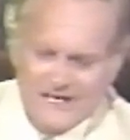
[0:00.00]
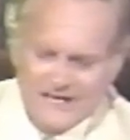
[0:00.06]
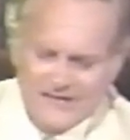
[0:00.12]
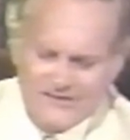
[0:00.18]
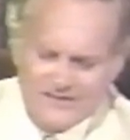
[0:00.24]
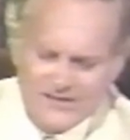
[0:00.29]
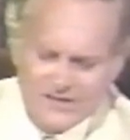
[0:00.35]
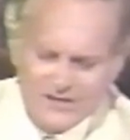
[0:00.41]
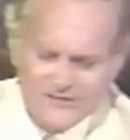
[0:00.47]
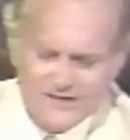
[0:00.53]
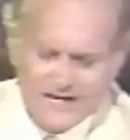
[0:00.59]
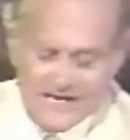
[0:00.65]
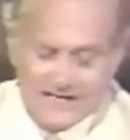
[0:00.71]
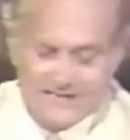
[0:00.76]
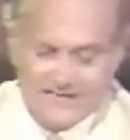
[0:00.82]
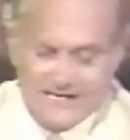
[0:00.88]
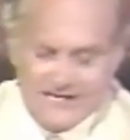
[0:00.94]
Then you've got
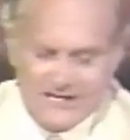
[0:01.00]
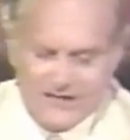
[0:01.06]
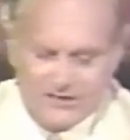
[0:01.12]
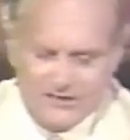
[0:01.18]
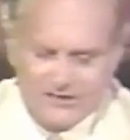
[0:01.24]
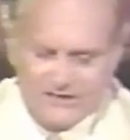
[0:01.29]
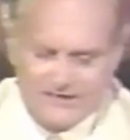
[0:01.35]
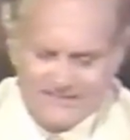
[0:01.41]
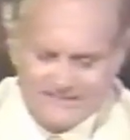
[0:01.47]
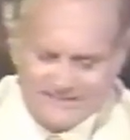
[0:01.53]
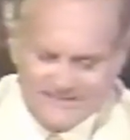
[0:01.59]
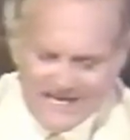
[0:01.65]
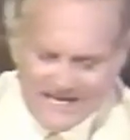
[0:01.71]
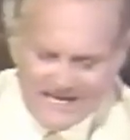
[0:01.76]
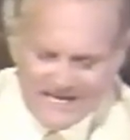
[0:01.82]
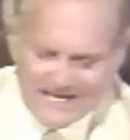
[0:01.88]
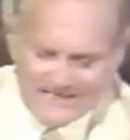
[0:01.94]
to take a look and
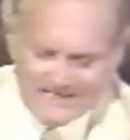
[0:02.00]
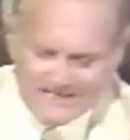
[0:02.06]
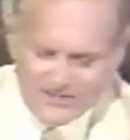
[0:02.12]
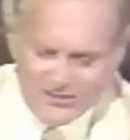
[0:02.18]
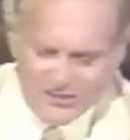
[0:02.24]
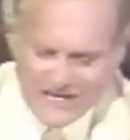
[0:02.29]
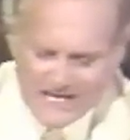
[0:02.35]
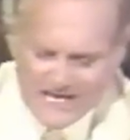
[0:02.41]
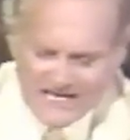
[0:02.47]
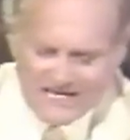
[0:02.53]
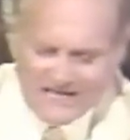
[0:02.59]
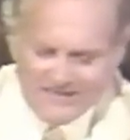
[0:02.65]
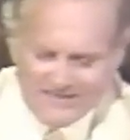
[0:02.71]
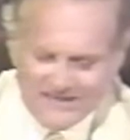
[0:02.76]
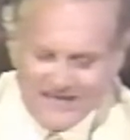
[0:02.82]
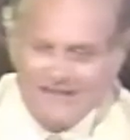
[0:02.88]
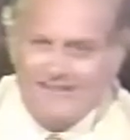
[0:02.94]
say, is there
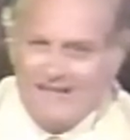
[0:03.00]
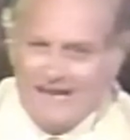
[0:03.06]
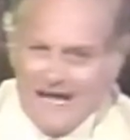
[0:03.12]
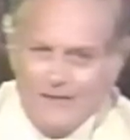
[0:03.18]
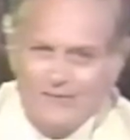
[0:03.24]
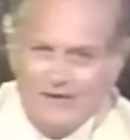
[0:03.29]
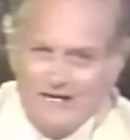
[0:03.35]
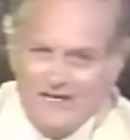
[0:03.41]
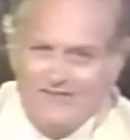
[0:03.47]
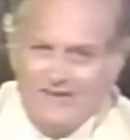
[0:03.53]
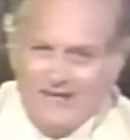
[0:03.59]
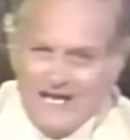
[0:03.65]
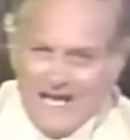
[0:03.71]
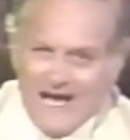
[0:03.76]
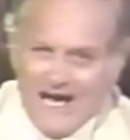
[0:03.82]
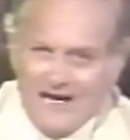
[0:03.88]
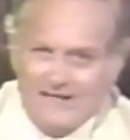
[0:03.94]
anything that I'm
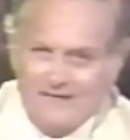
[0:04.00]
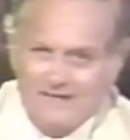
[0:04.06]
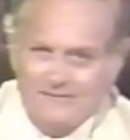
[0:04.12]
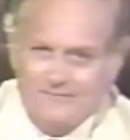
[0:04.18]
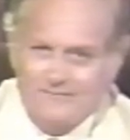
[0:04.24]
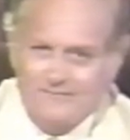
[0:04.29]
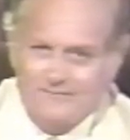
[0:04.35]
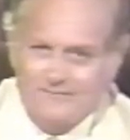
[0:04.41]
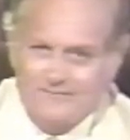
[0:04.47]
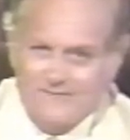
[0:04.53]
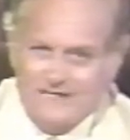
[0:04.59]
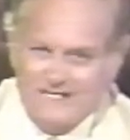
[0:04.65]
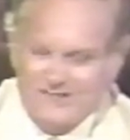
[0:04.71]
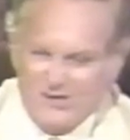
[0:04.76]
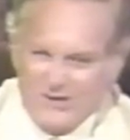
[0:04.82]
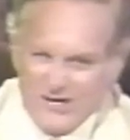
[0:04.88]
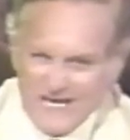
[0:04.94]
leaving out?
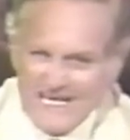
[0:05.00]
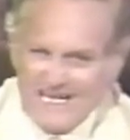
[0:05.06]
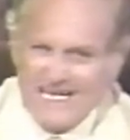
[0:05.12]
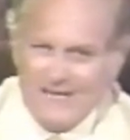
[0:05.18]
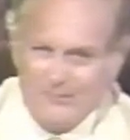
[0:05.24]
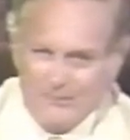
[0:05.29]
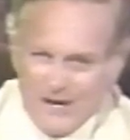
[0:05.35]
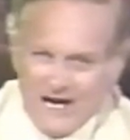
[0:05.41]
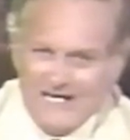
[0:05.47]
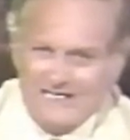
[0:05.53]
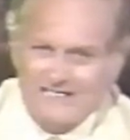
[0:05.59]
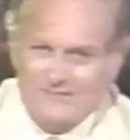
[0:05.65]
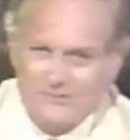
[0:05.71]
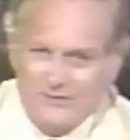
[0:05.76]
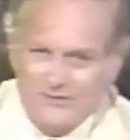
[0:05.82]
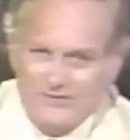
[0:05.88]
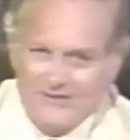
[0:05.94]
Is there any
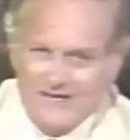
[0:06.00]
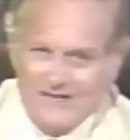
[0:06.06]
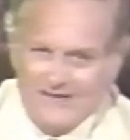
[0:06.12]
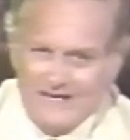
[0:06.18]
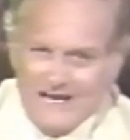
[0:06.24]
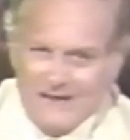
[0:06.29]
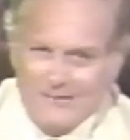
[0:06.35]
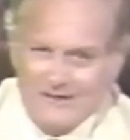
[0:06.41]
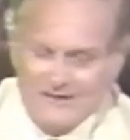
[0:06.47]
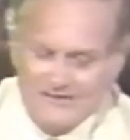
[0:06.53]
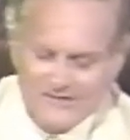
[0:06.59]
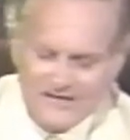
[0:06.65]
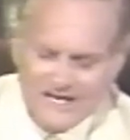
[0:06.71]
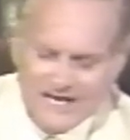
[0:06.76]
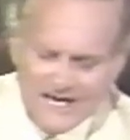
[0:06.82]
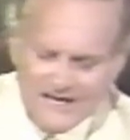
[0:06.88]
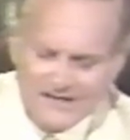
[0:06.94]
possible thing that I'm
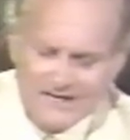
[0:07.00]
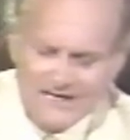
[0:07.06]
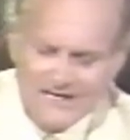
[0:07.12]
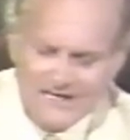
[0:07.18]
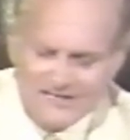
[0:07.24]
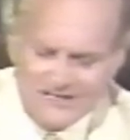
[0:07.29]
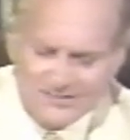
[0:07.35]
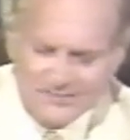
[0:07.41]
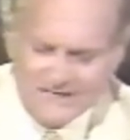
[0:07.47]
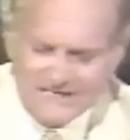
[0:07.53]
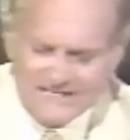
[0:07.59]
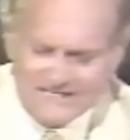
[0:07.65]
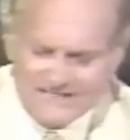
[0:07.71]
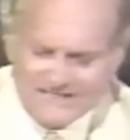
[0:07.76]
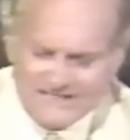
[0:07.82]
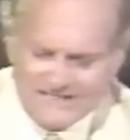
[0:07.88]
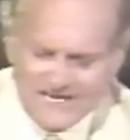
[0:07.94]
leaving out? To be
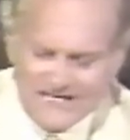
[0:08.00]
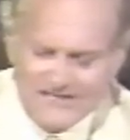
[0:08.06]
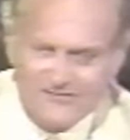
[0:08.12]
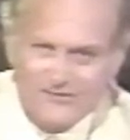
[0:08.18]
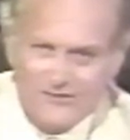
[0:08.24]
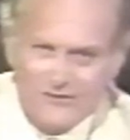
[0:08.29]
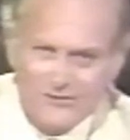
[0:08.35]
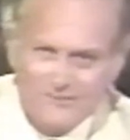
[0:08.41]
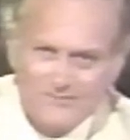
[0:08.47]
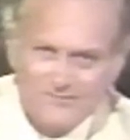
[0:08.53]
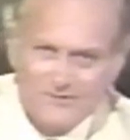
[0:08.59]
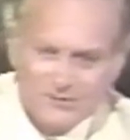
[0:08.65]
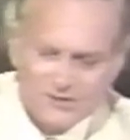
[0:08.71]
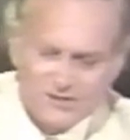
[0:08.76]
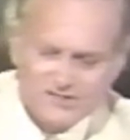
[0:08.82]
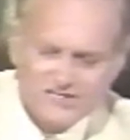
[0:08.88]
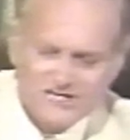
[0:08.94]
successful,
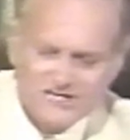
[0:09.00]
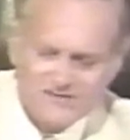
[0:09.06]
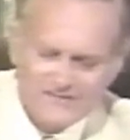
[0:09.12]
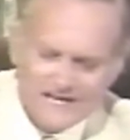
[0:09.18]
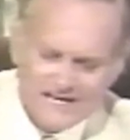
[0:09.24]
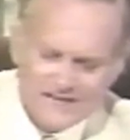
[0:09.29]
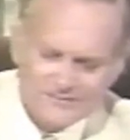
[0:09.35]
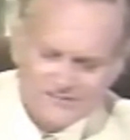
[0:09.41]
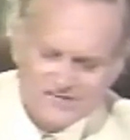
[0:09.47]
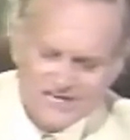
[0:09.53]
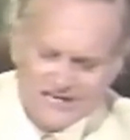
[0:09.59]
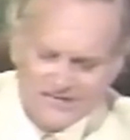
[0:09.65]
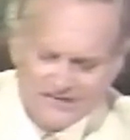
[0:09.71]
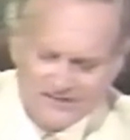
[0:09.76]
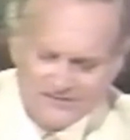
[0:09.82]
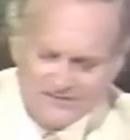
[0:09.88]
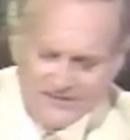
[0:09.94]
to achieve that
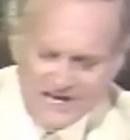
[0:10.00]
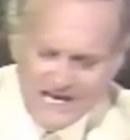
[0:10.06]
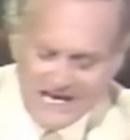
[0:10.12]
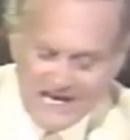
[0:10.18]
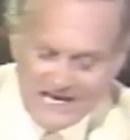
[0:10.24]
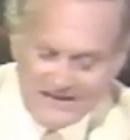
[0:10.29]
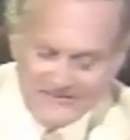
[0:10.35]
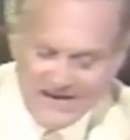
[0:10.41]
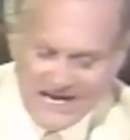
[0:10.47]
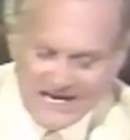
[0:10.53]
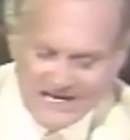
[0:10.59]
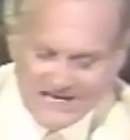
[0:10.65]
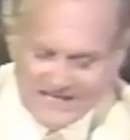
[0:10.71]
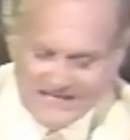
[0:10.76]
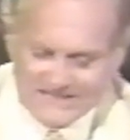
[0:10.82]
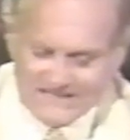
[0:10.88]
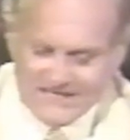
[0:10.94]
objective, have I
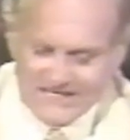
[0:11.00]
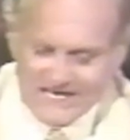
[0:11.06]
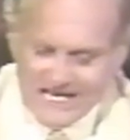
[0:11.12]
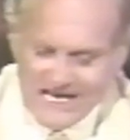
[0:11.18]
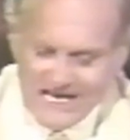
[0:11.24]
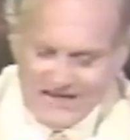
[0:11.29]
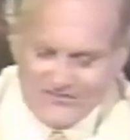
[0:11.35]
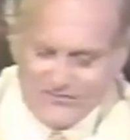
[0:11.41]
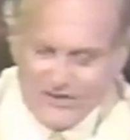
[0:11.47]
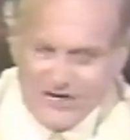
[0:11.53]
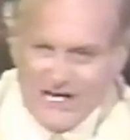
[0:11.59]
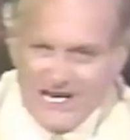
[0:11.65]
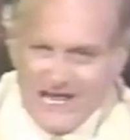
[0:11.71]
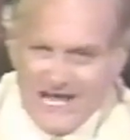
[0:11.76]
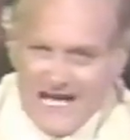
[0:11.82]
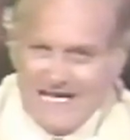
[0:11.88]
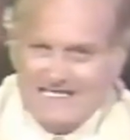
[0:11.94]
listed every
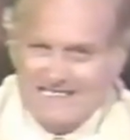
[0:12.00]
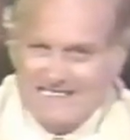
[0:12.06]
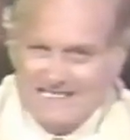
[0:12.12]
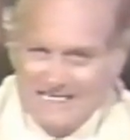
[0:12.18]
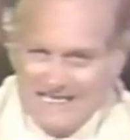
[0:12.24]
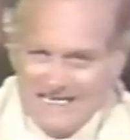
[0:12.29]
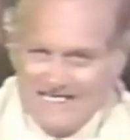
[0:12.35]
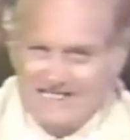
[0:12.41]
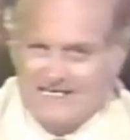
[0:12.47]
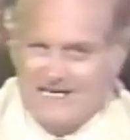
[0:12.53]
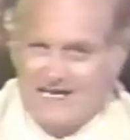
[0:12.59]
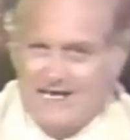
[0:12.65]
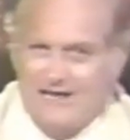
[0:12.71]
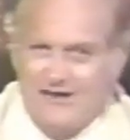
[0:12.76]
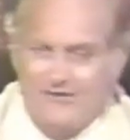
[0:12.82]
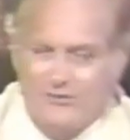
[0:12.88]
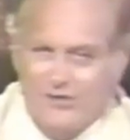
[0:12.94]
last
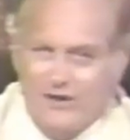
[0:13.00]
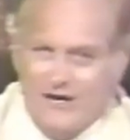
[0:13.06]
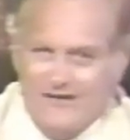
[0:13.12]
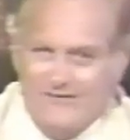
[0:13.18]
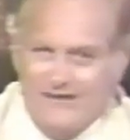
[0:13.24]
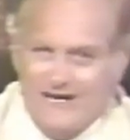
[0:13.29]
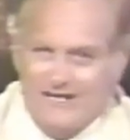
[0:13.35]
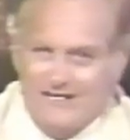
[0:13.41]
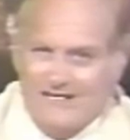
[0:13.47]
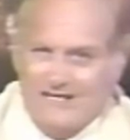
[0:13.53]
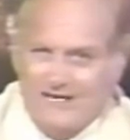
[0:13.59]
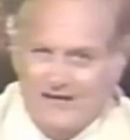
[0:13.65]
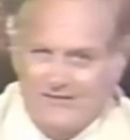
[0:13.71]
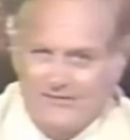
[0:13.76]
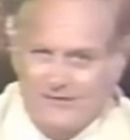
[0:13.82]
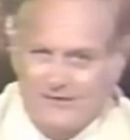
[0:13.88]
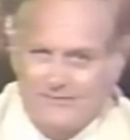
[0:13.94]
detail of what I've got to
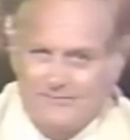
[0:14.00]
cover?